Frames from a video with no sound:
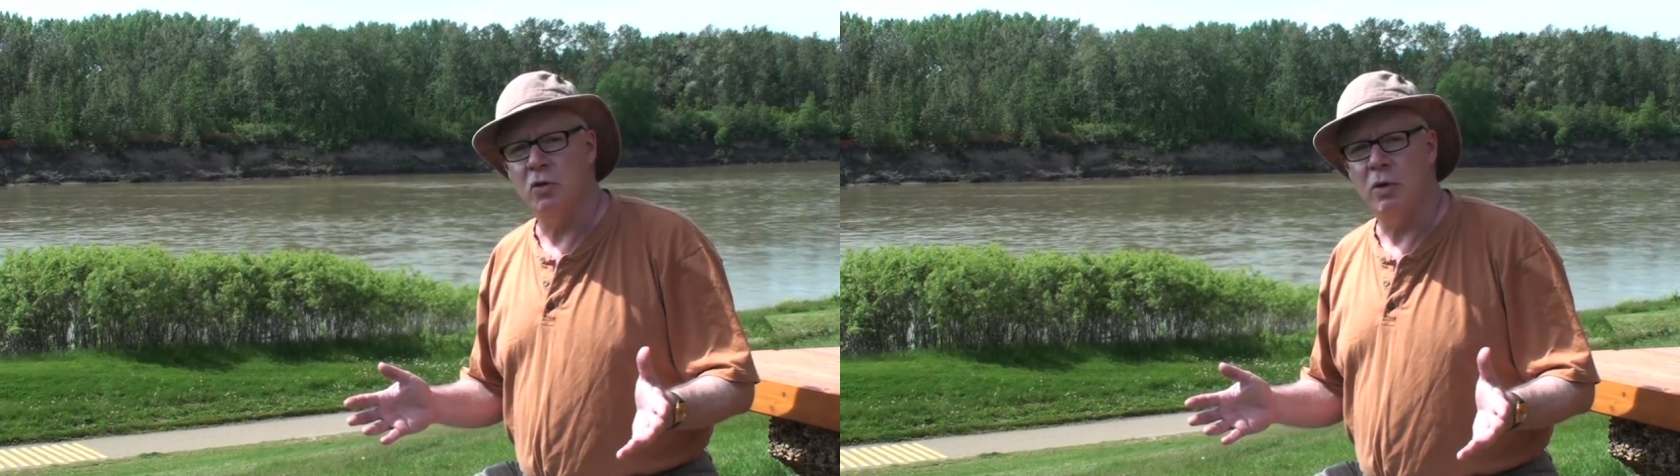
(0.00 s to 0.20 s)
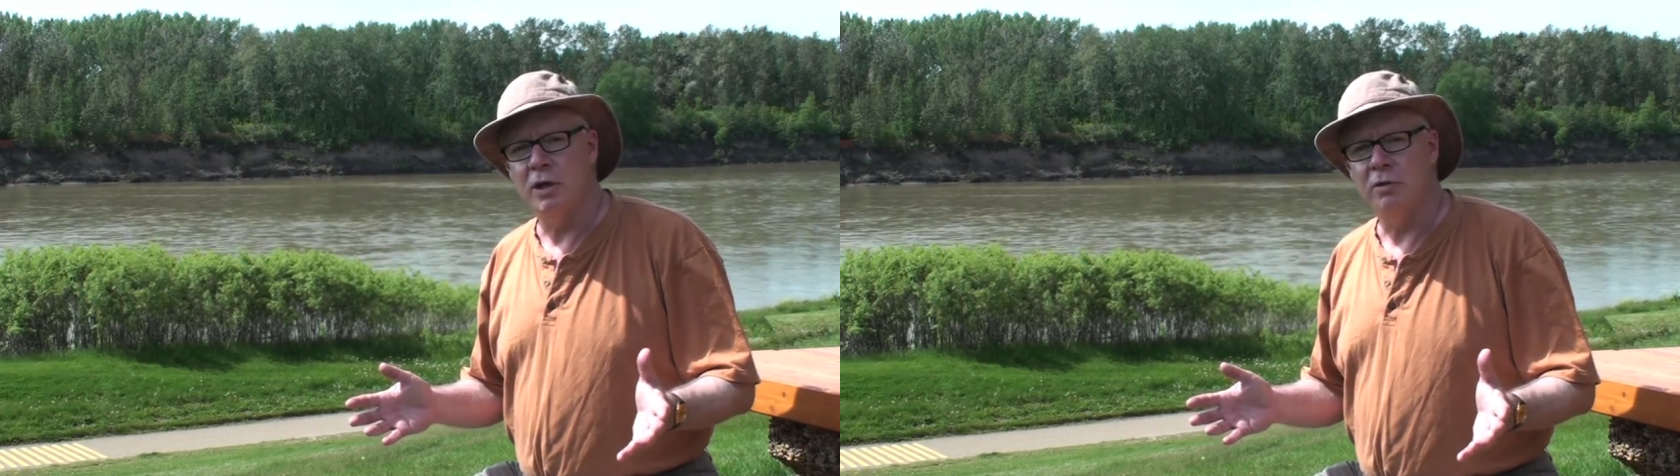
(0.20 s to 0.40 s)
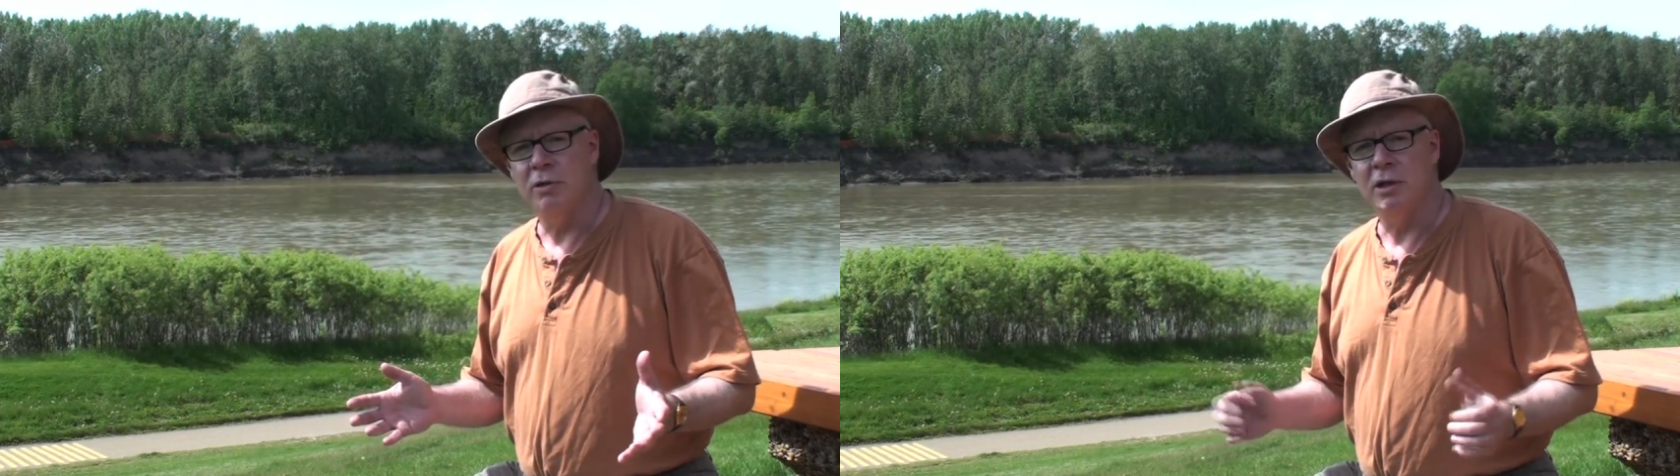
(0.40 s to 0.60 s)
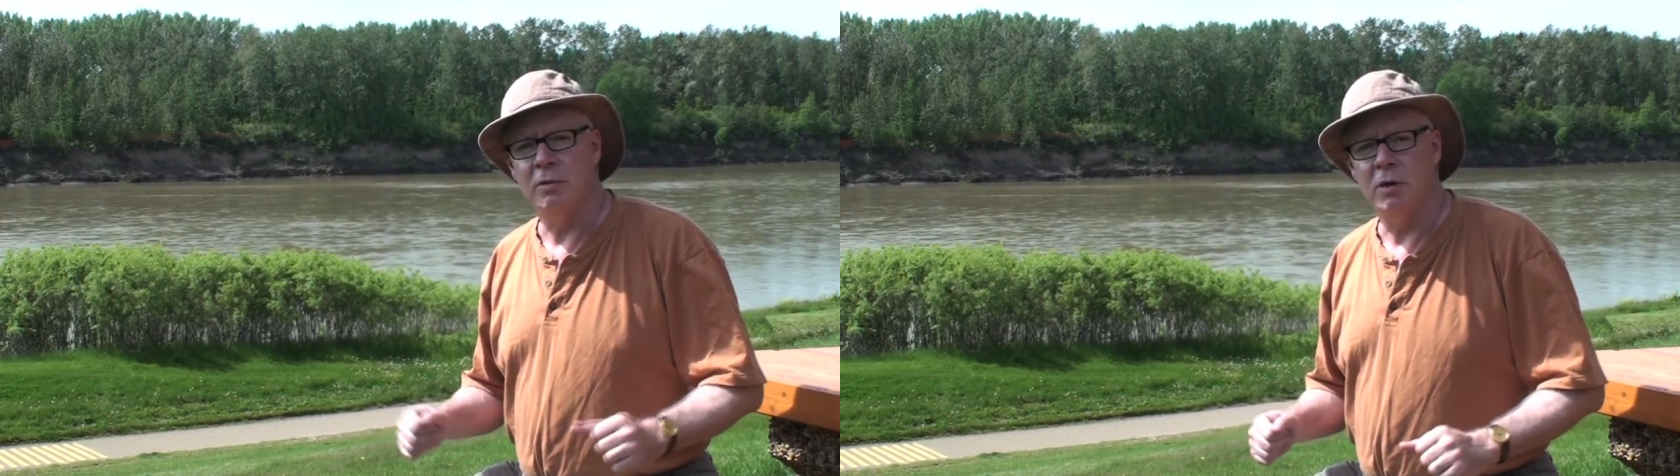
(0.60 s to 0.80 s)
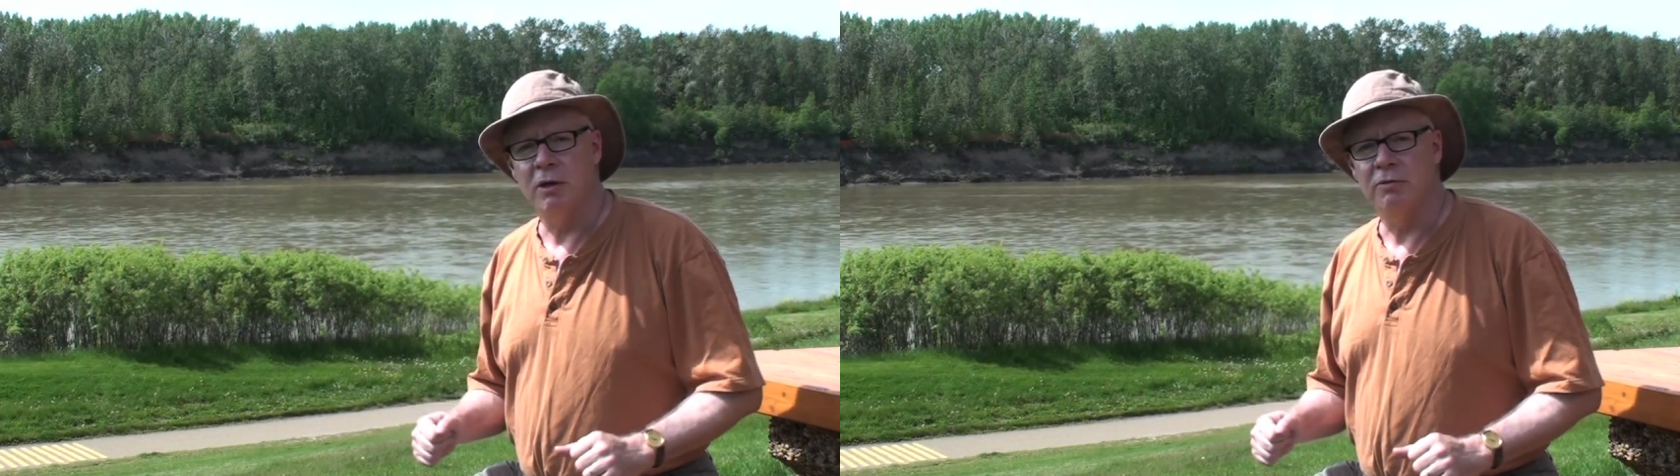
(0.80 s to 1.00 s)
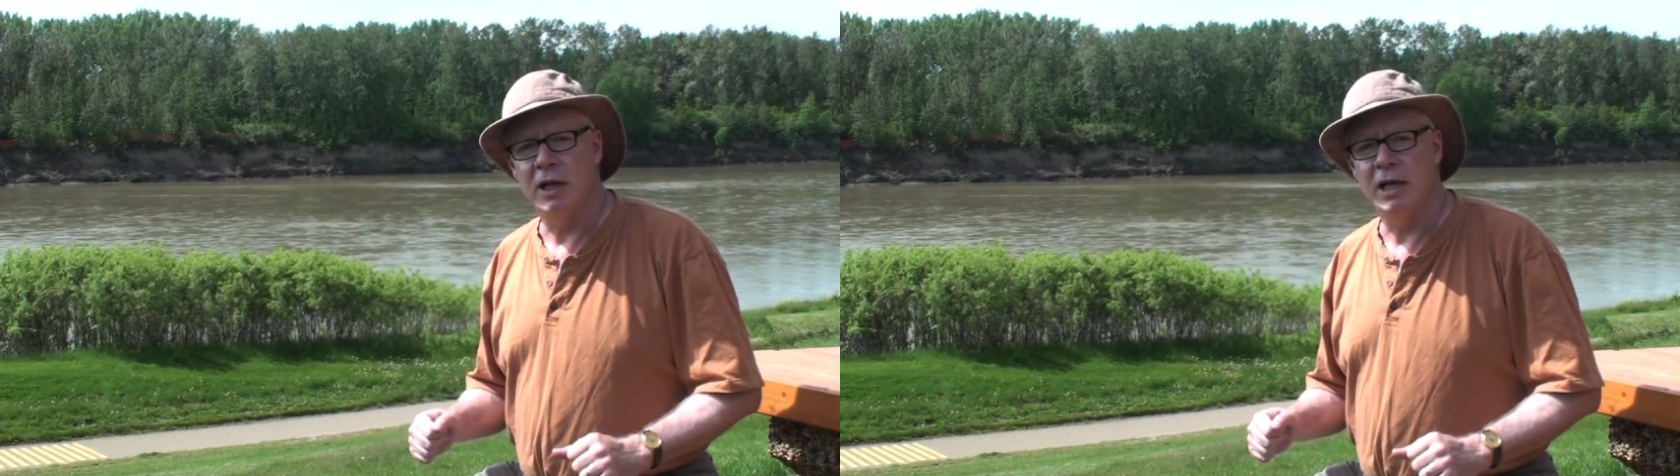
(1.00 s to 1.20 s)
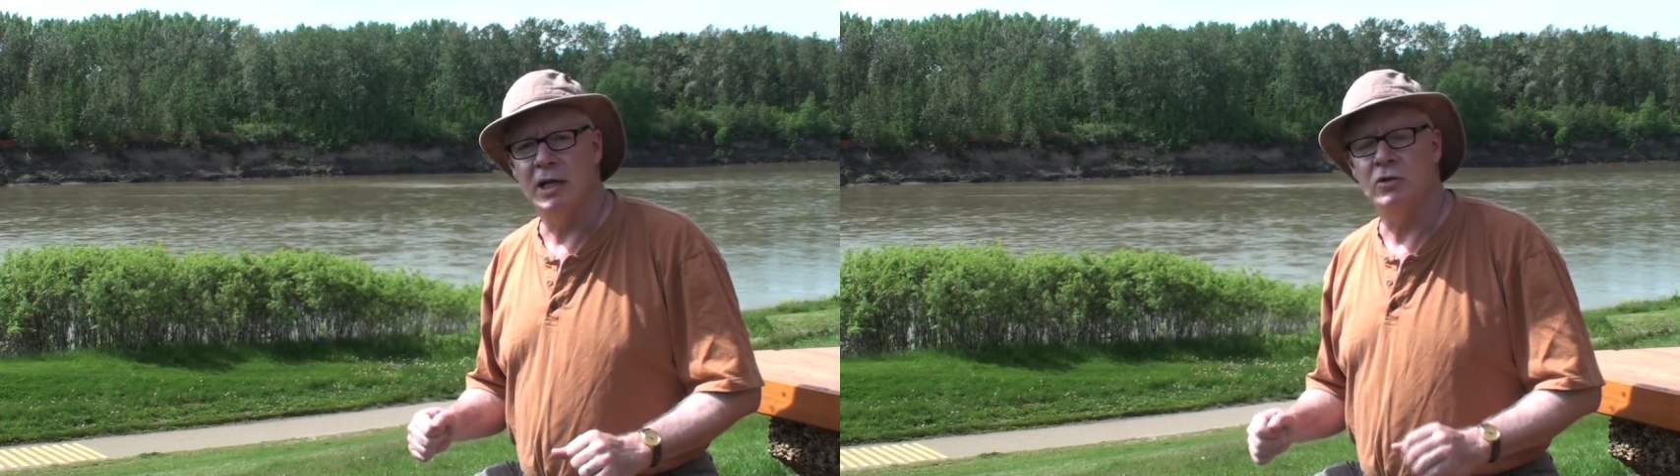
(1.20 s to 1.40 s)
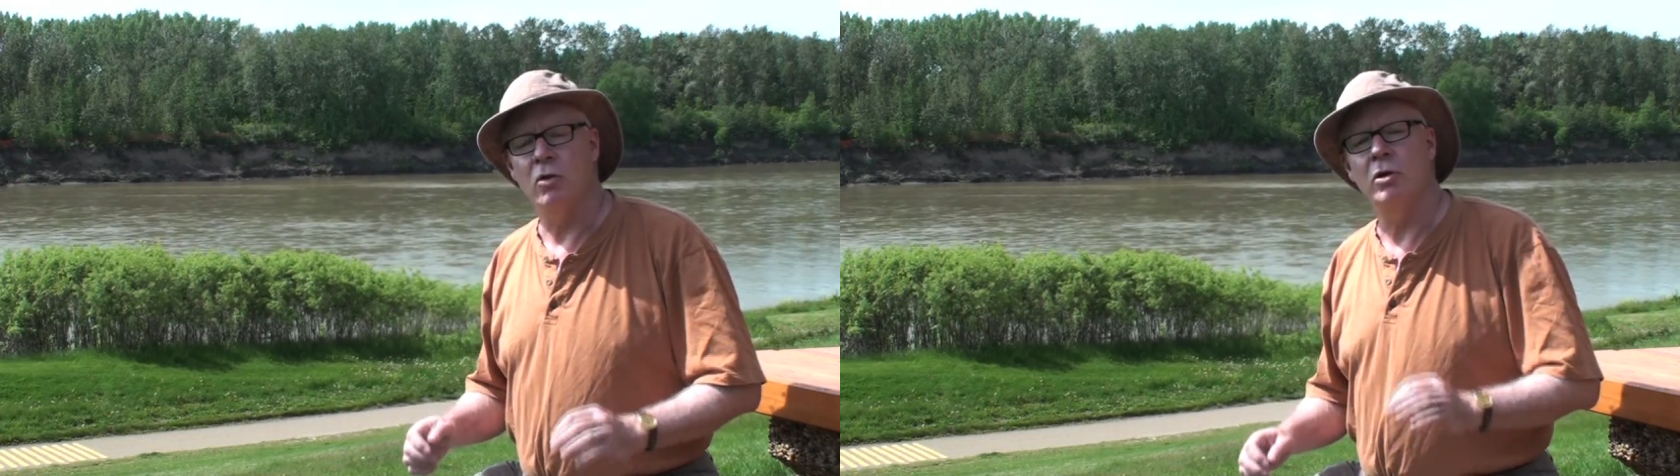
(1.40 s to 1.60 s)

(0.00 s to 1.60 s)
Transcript: to what you think the butterfly is,